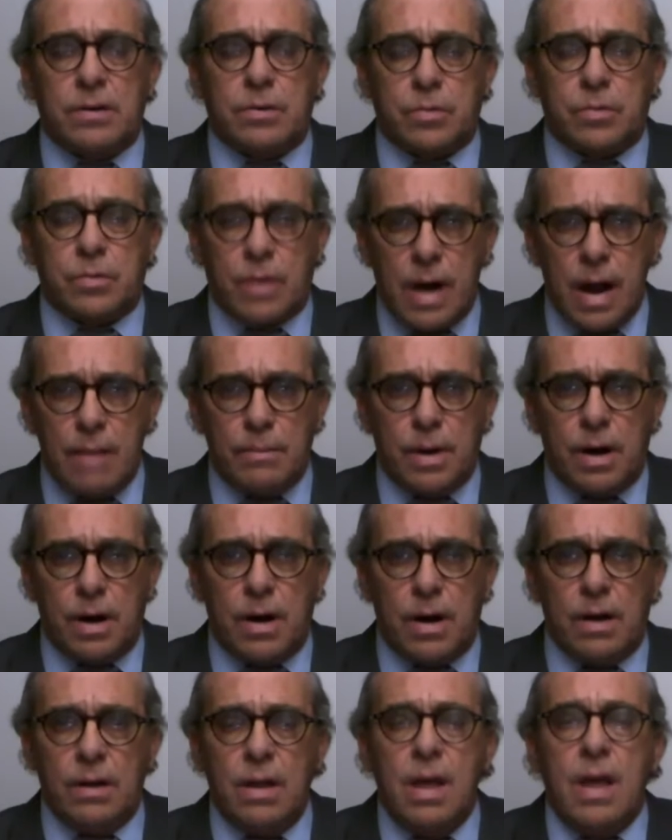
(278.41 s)
grandma,
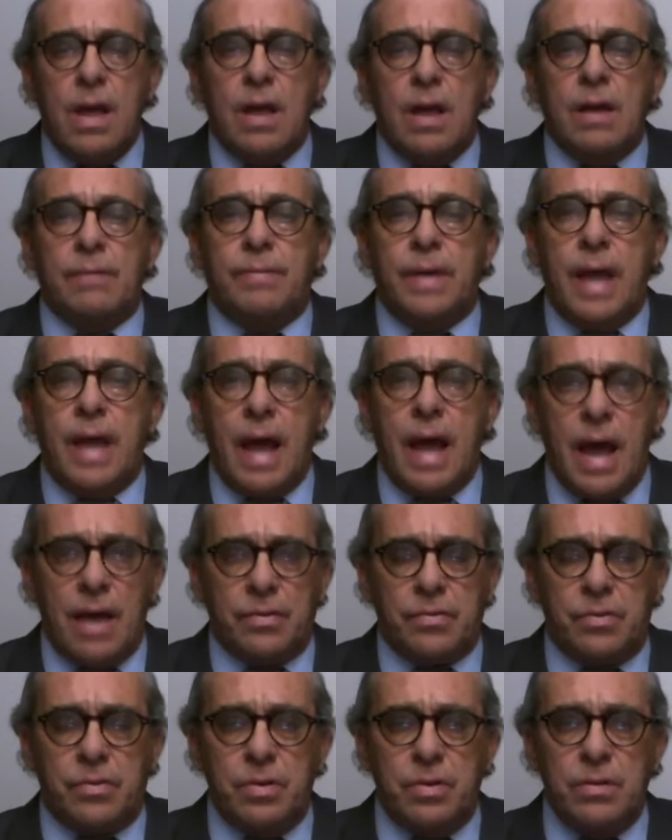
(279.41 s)
if he has
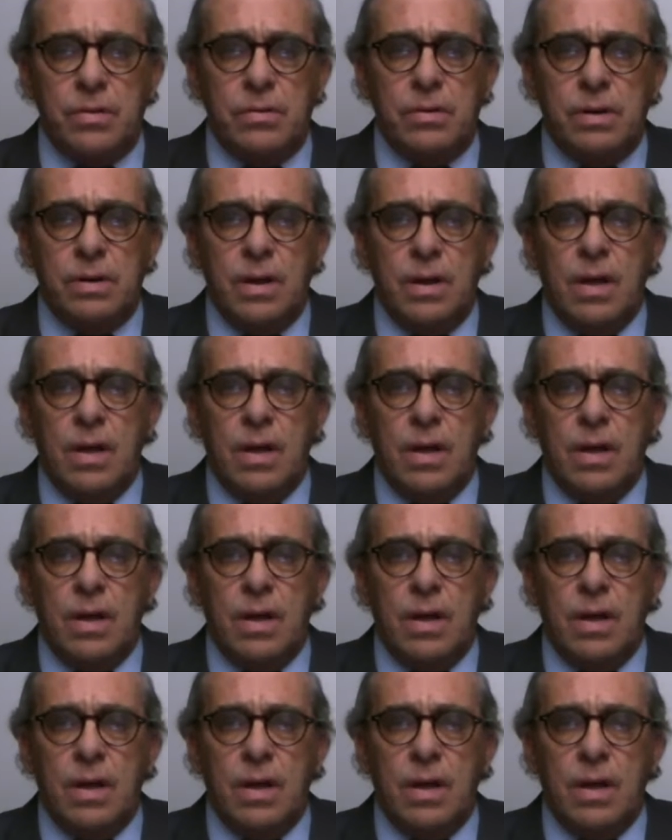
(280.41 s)
to,